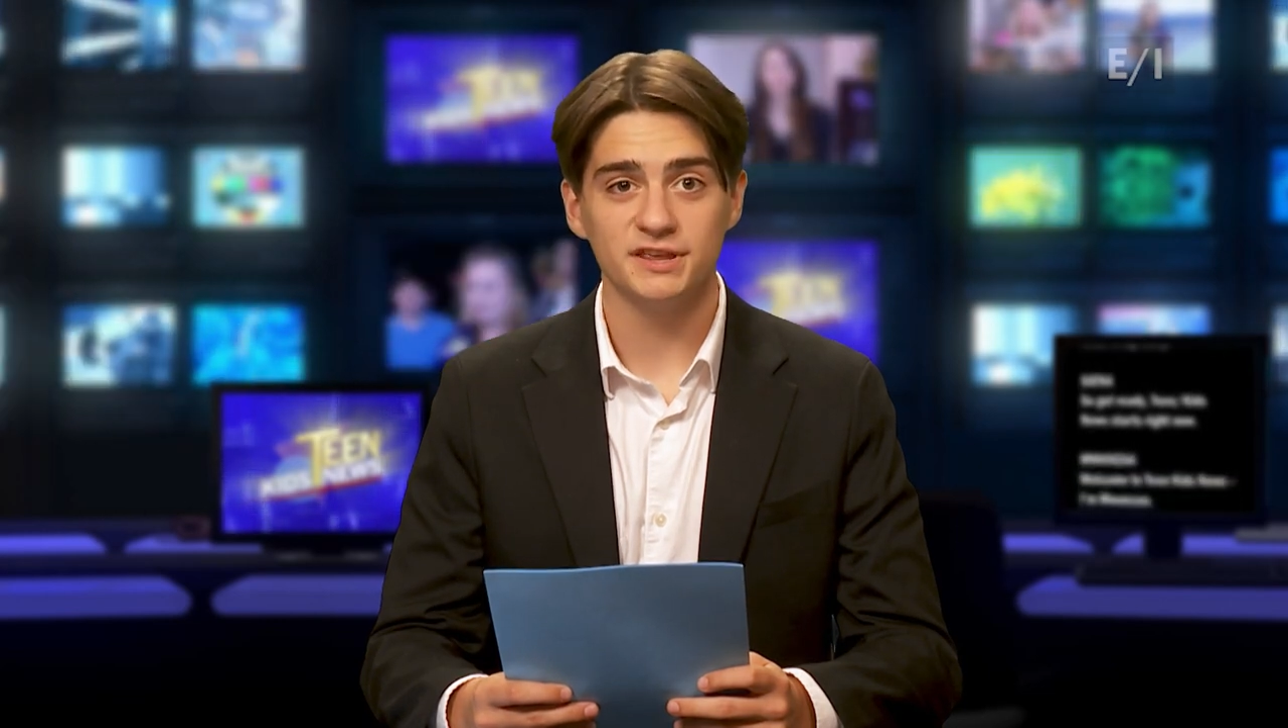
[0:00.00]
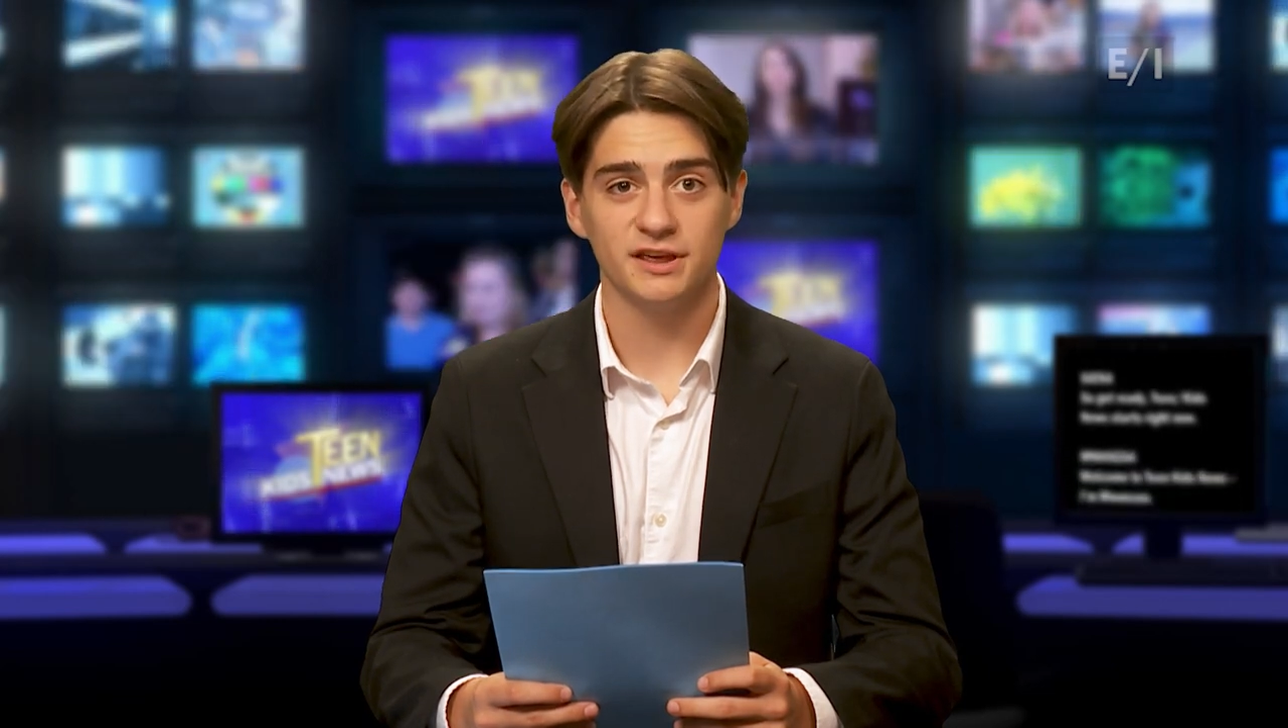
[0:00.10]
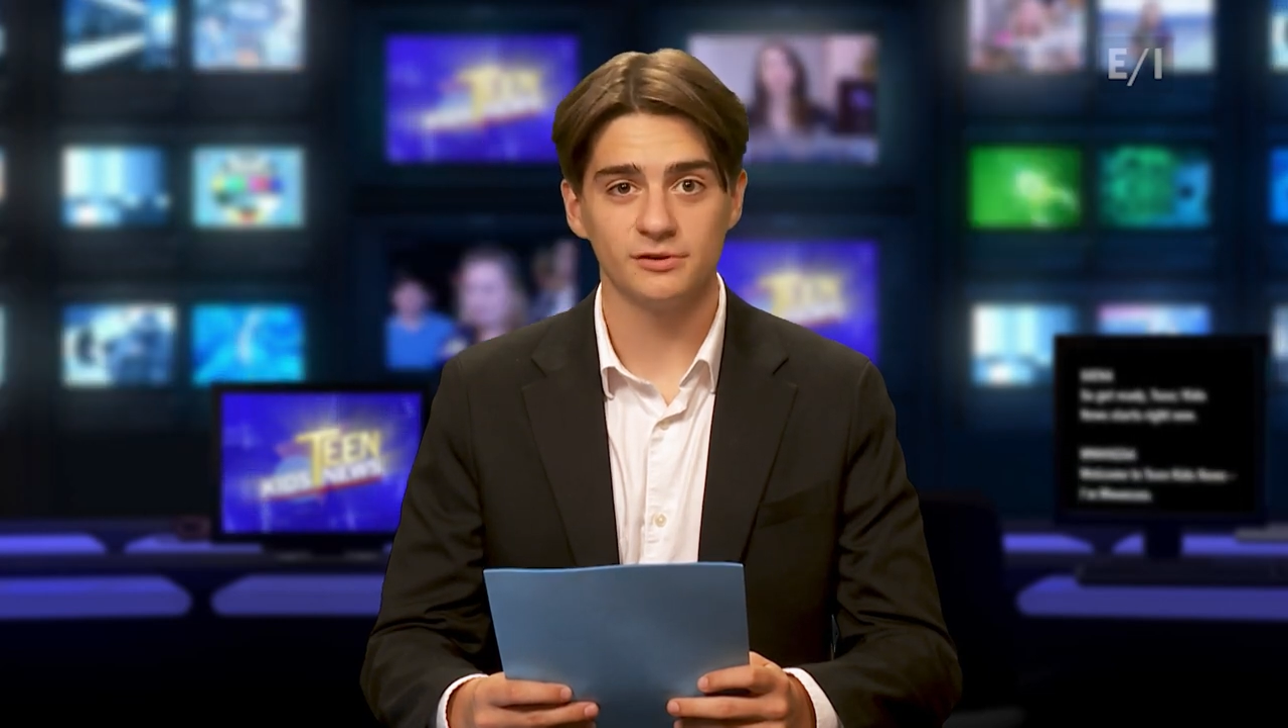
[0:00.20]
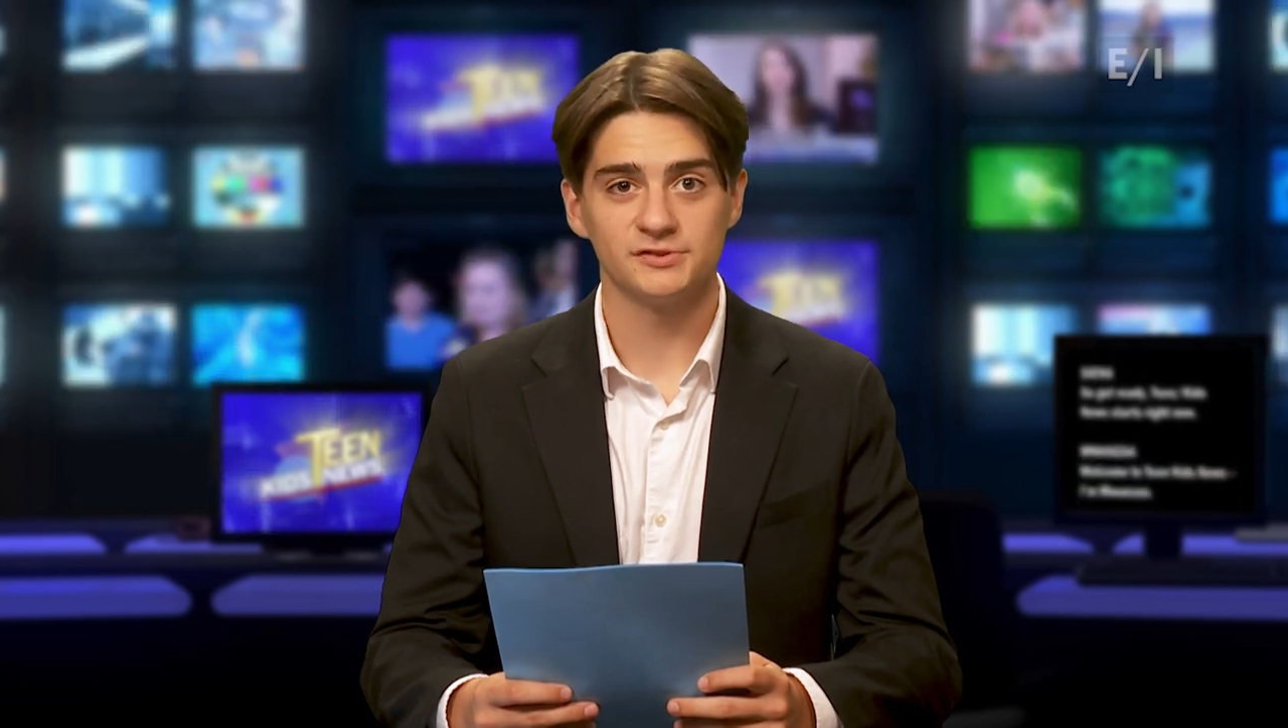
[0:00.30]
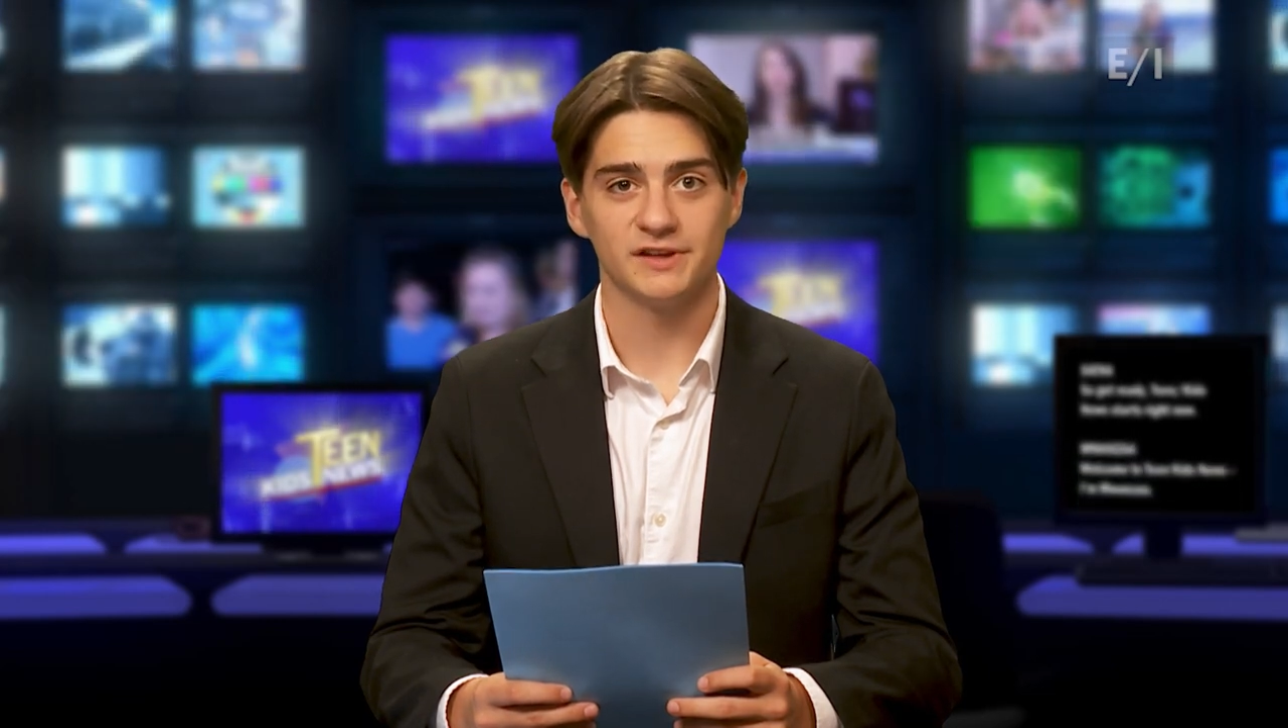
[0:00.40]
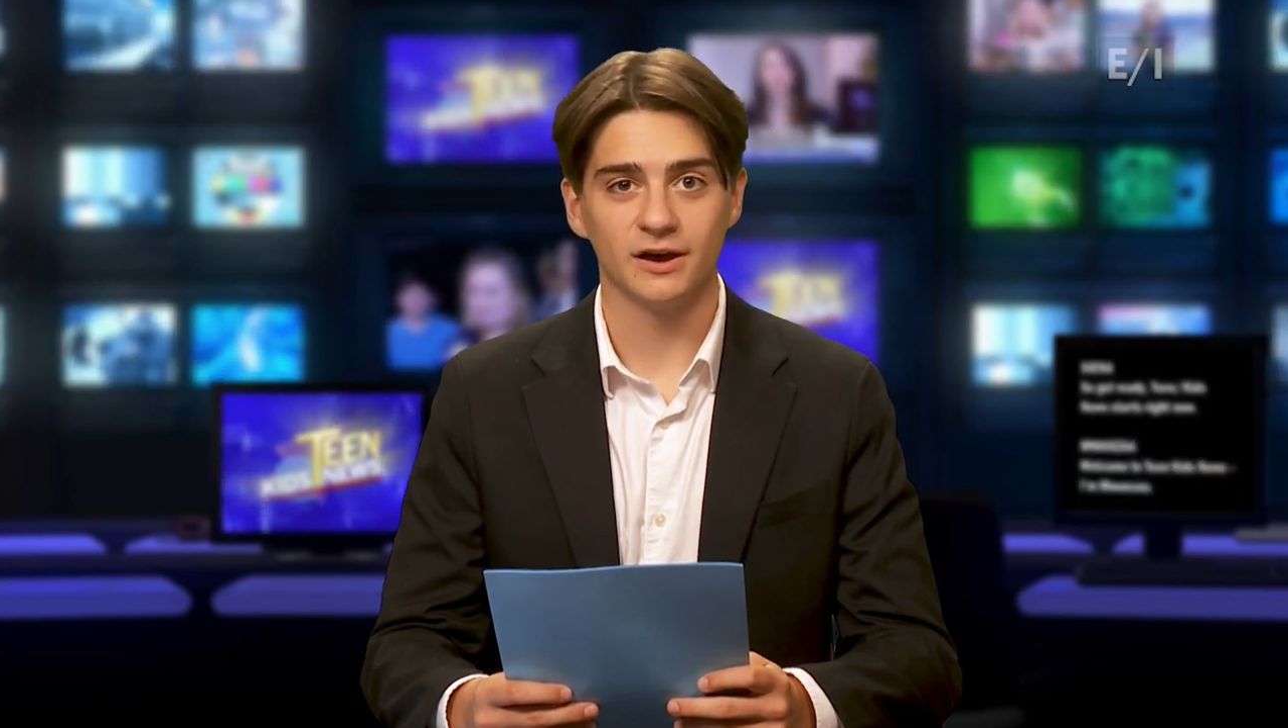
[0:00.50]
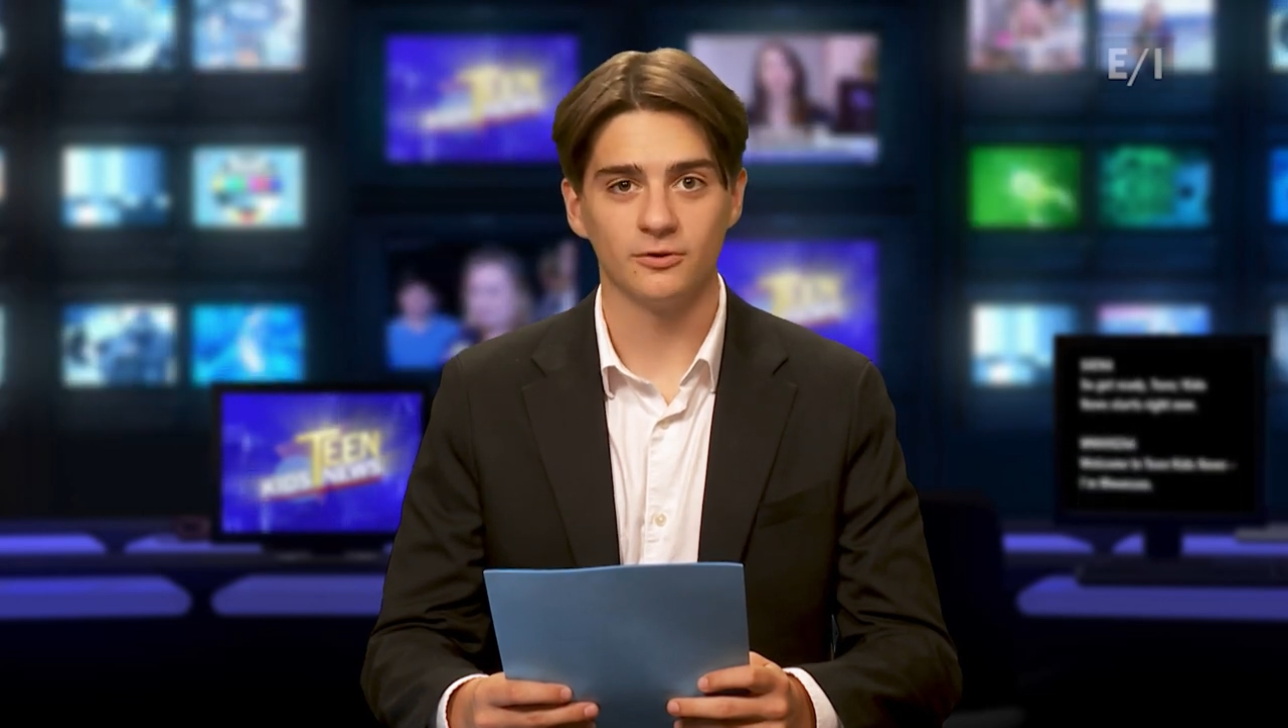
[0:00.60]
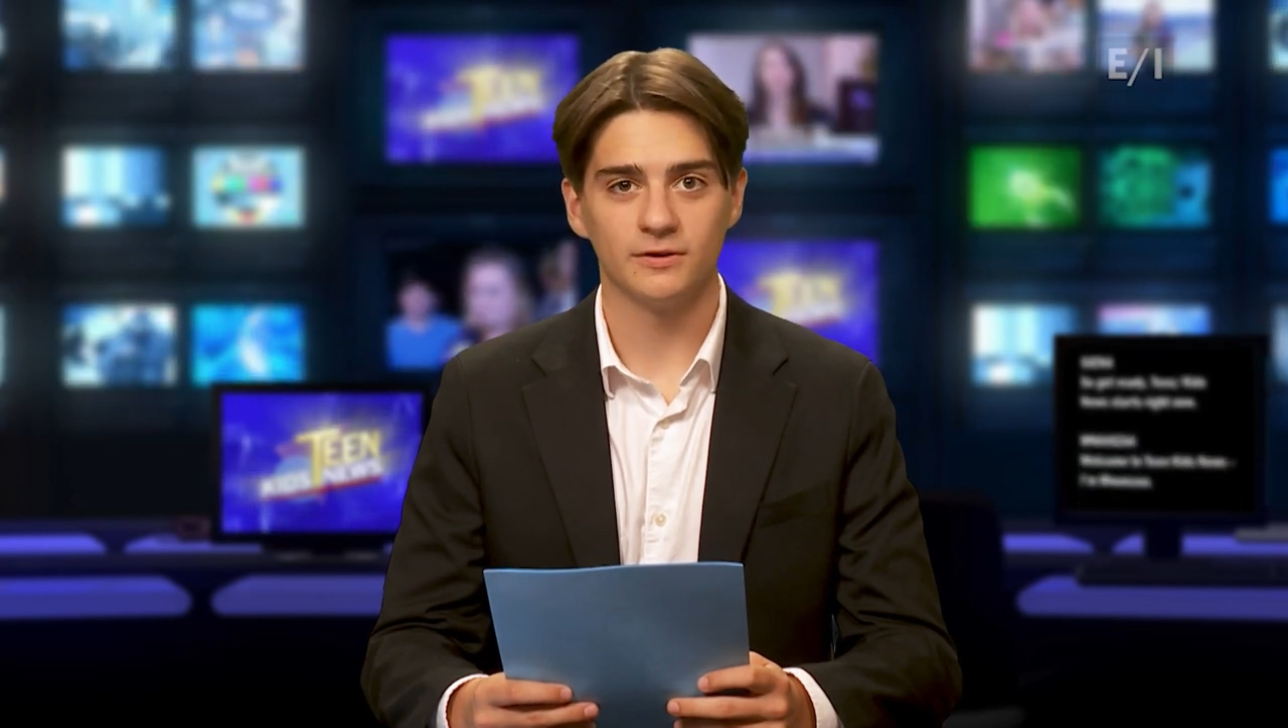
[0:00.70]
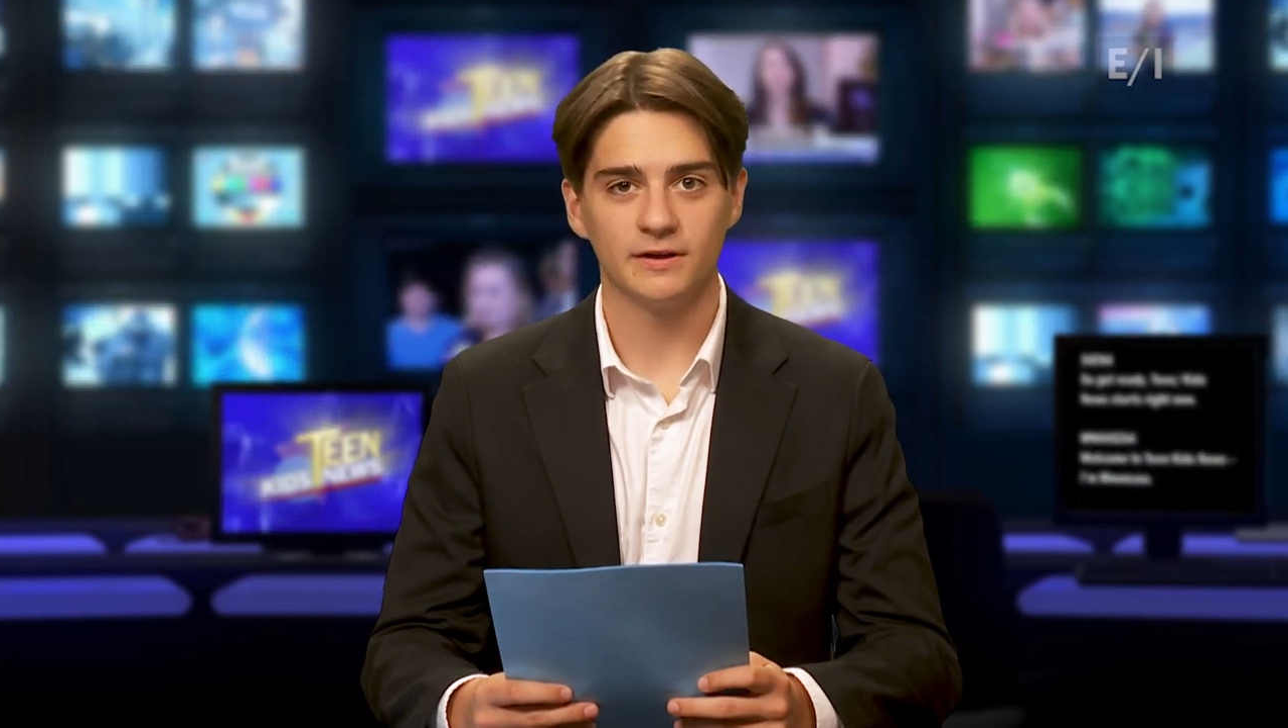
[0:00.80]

years now.